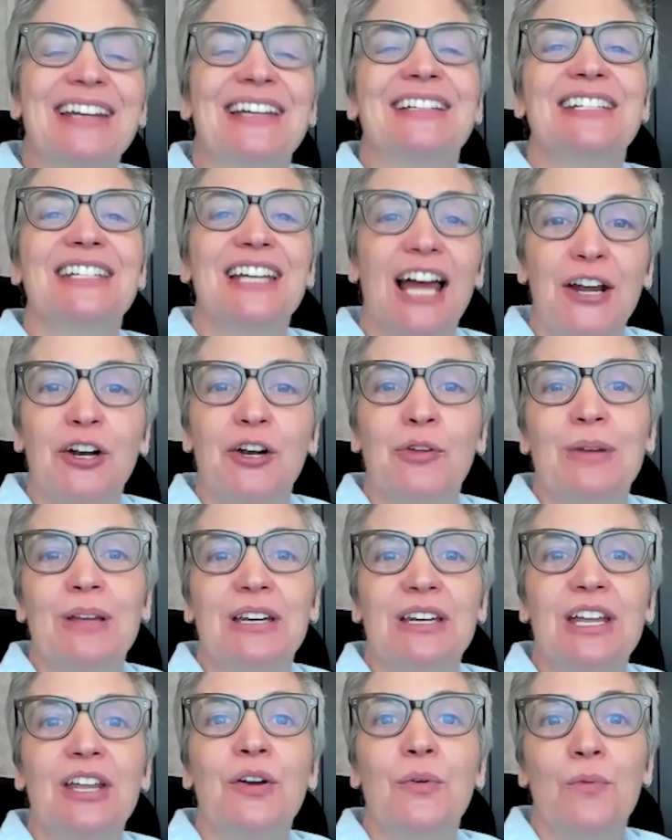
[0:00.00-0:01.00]

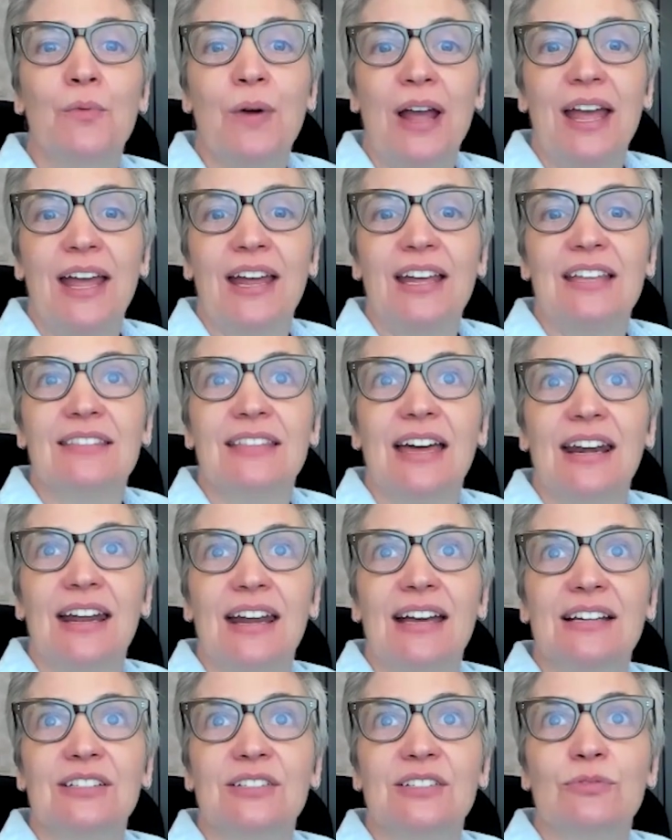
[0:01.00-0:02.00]
entitlement in a way that
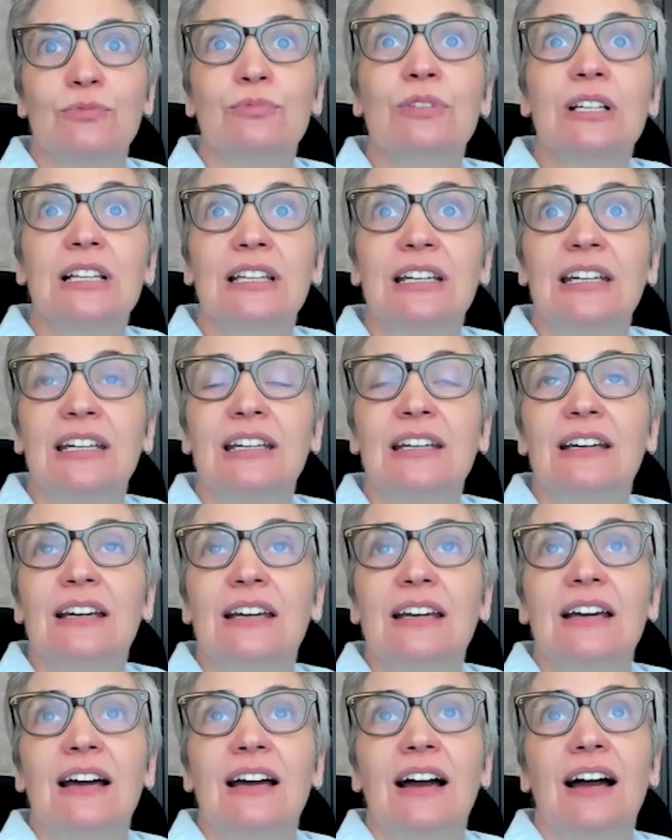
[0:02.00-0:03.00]
has really
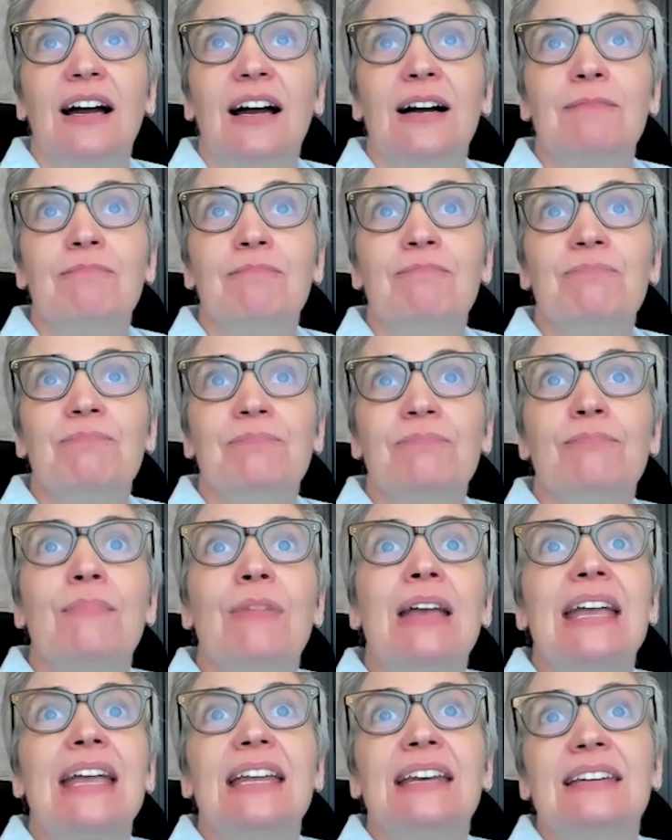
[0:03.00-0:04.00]
um,
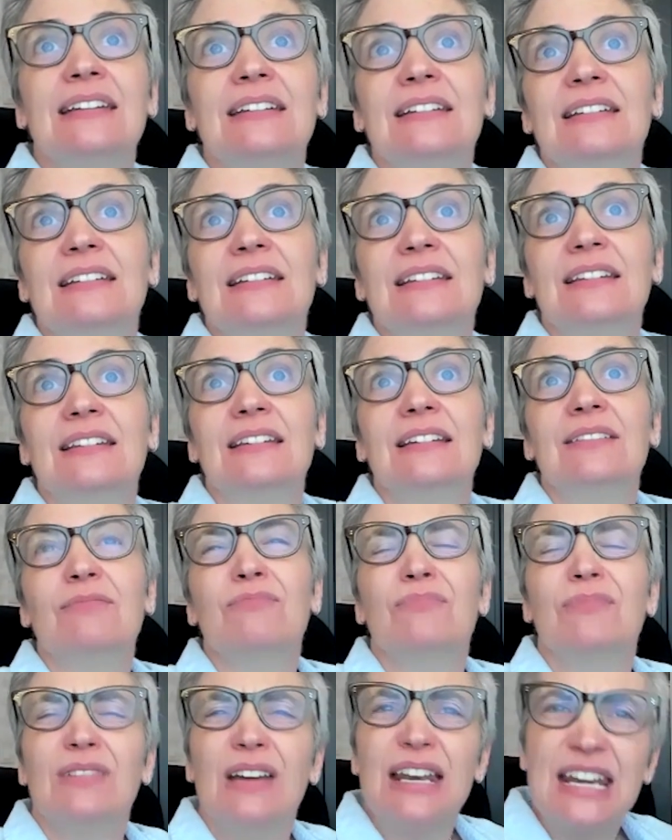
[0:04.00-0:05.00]
made
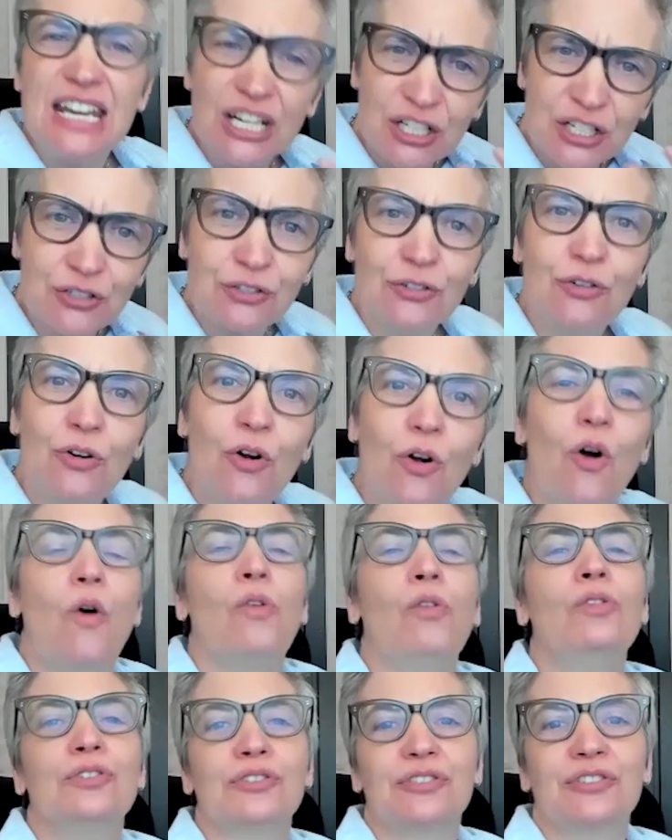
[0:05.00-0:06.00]
the initial
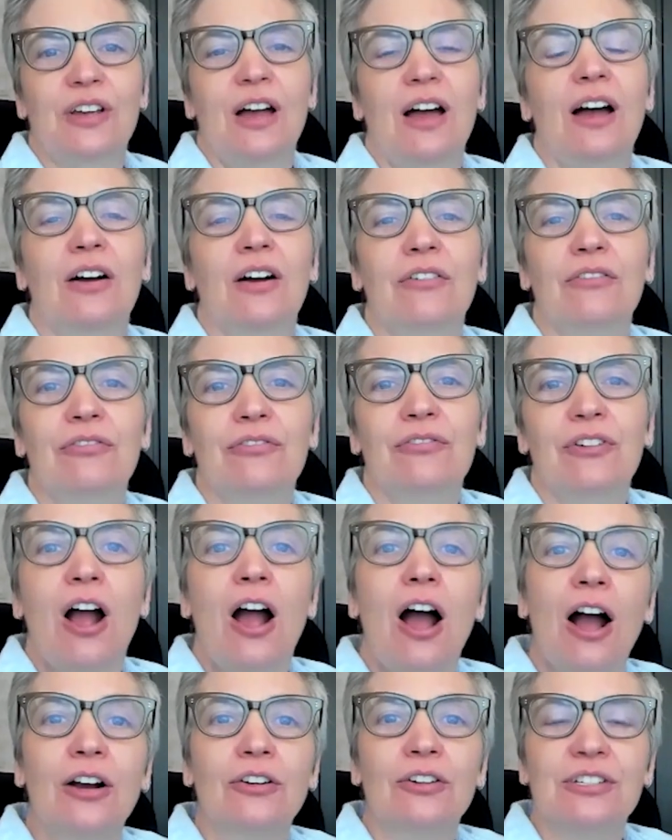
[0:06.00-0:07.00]
goals of
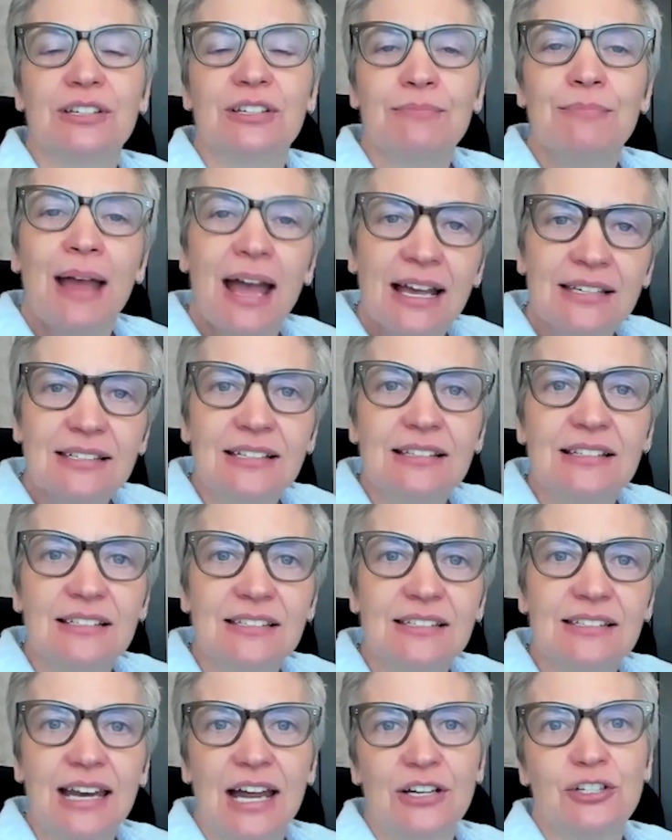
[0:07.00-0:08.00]
Congress in passing
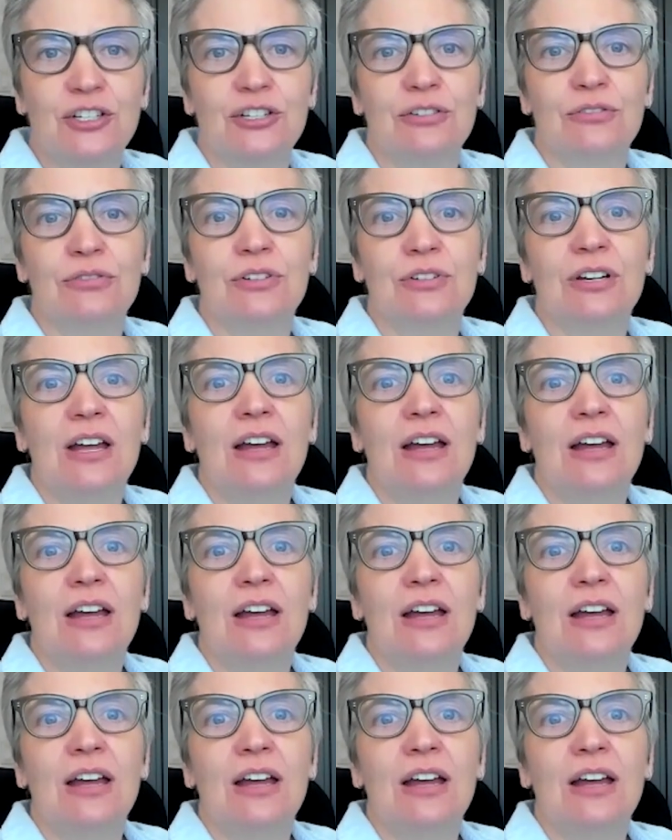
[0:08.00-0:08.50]
this statute